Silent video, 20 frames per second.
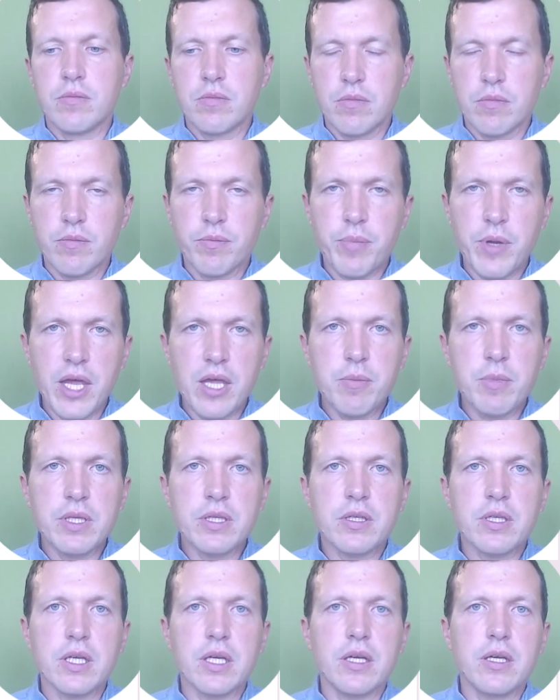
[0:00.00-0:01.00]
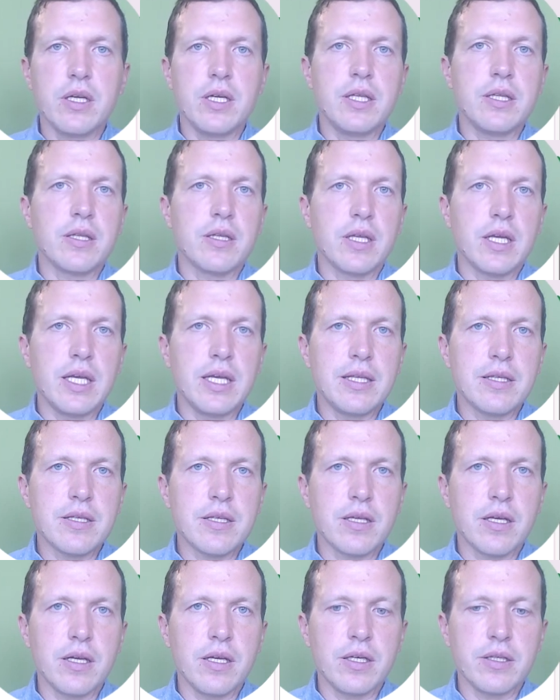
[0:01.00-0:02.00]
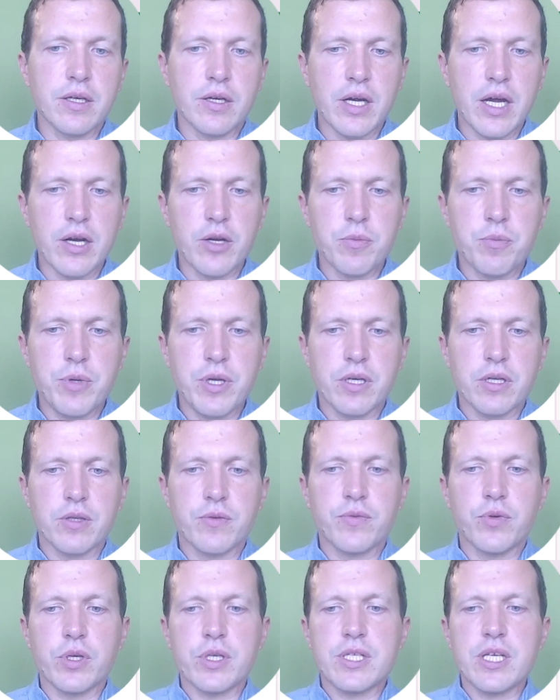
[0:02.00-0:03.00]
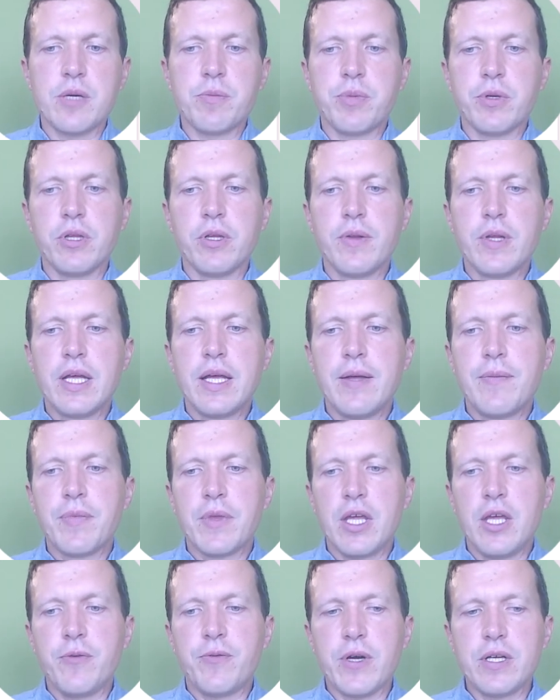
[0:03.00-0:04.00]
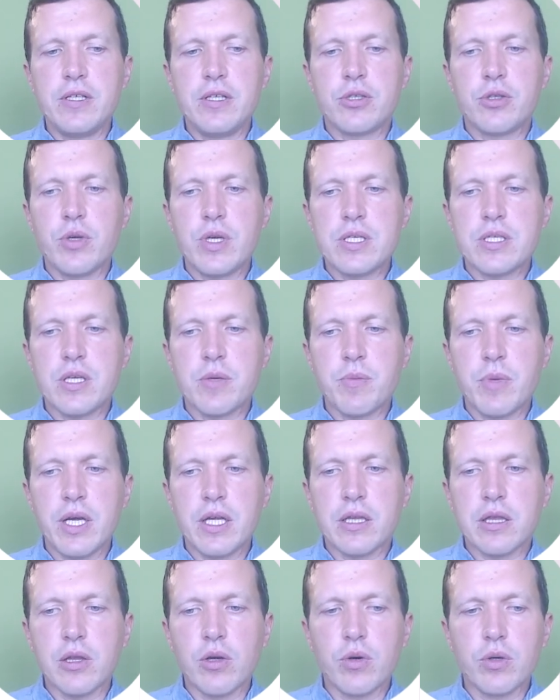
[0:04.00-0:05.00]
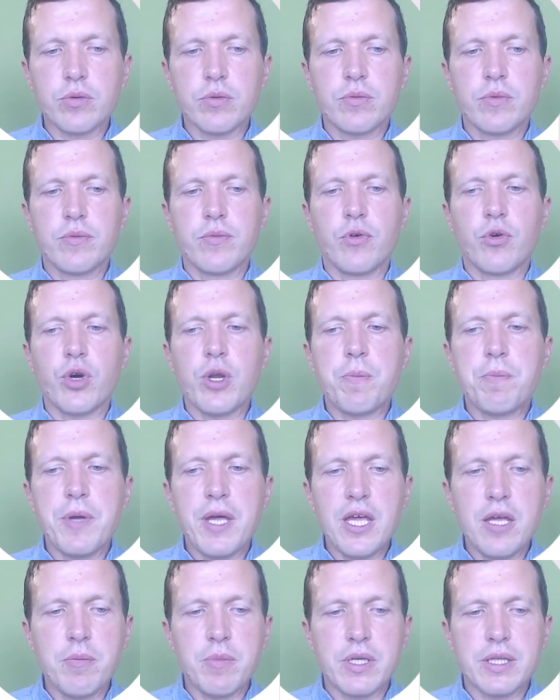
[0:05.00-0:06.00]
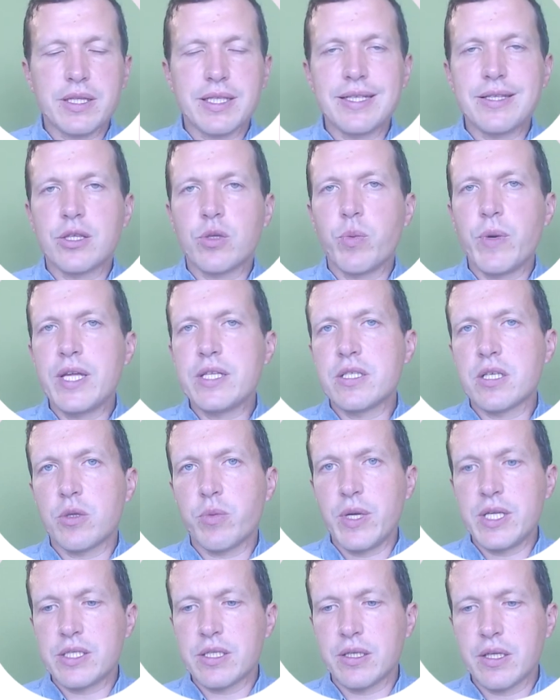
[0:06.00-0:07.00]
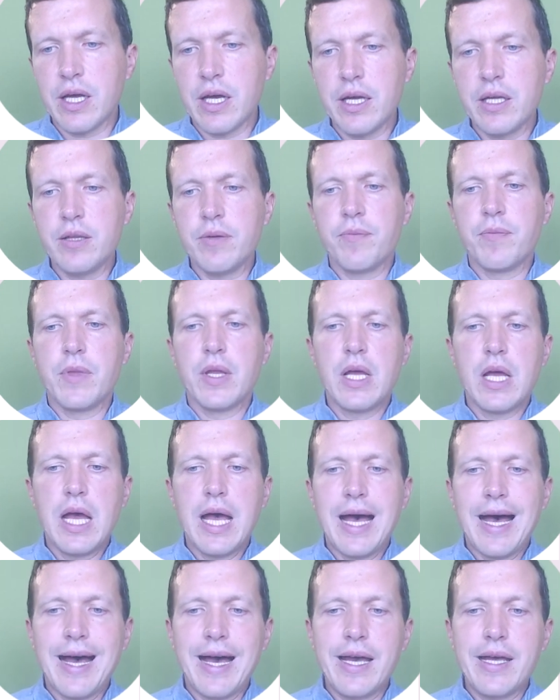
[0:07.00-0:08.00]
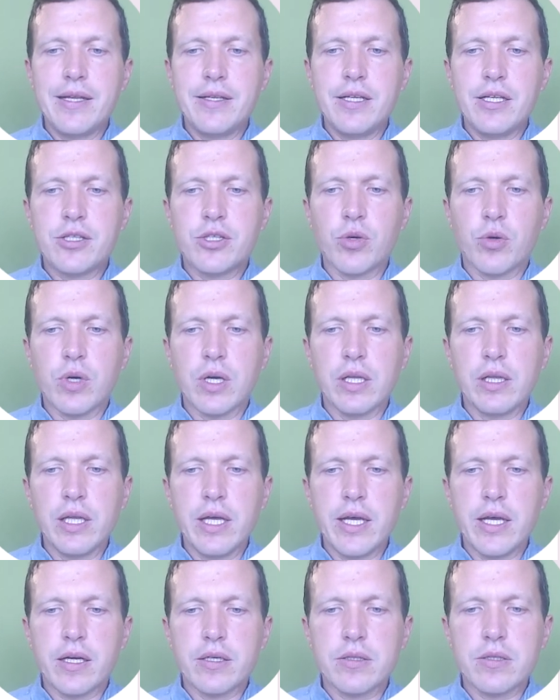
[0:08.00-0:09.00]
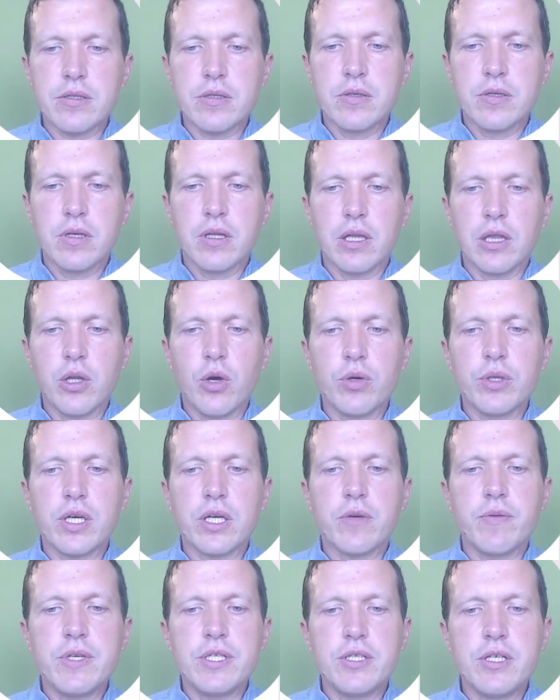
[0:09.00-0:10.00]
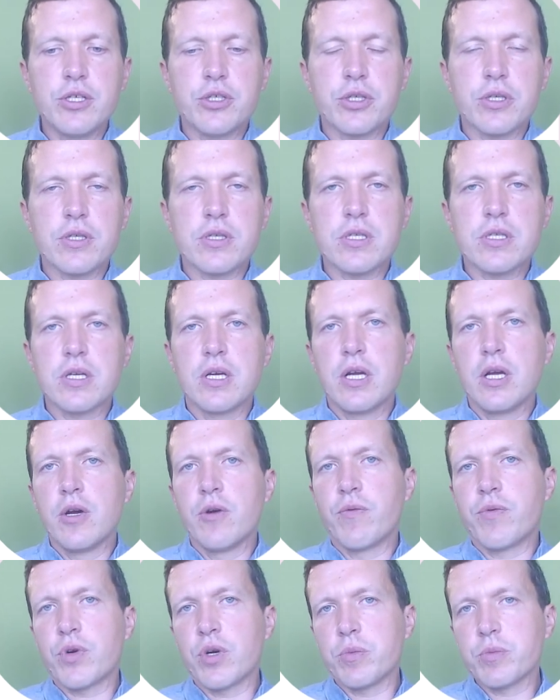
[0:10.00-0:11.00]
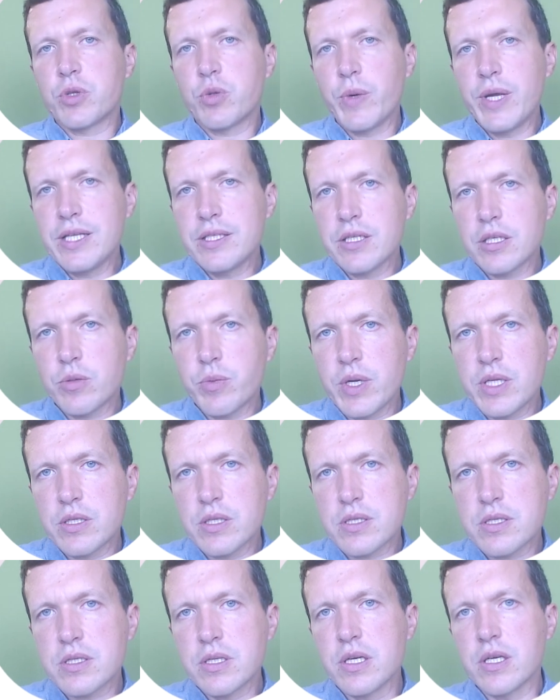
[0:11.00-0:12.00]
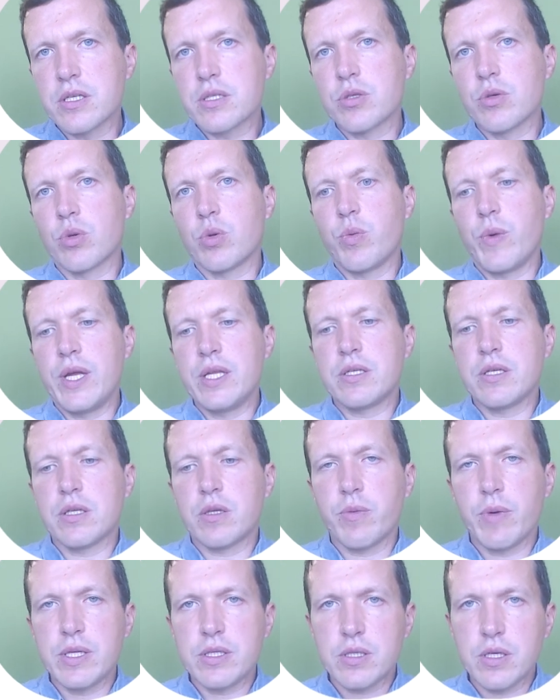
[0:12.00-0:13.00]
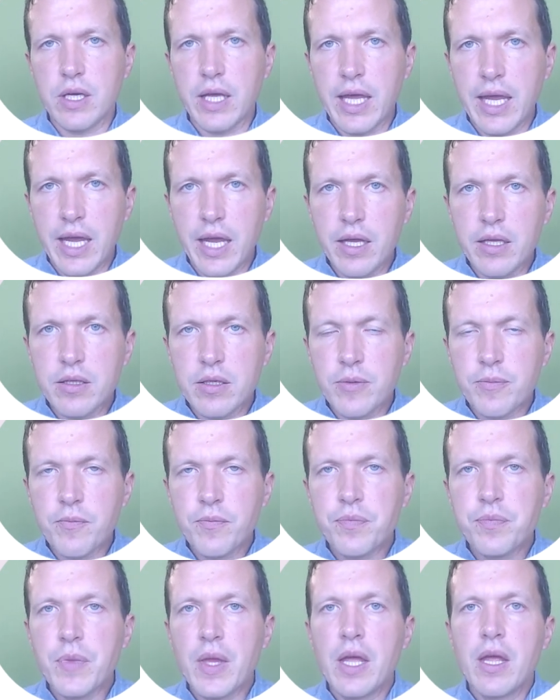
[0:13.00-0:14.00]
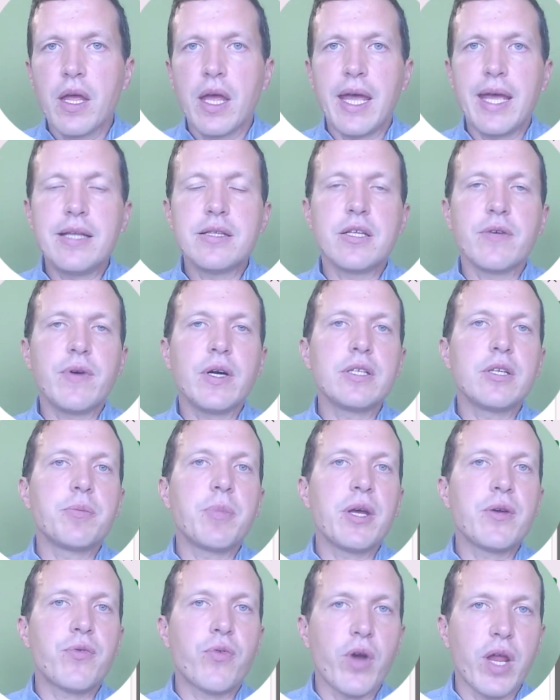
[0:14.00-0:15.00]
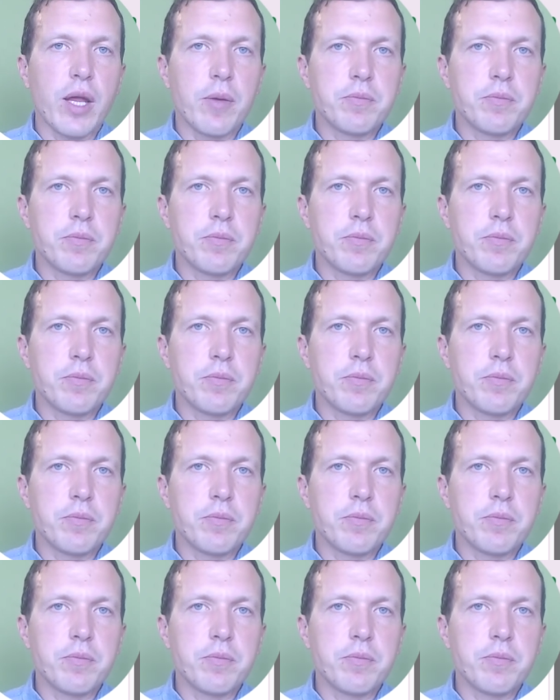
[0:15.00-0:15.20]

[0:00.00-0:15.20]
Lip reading: payment in a current period. For example, if I need to estimate loan repayment in 2029, I need to collect loan acquisitions from 2026 to 2028 and divide it by 3.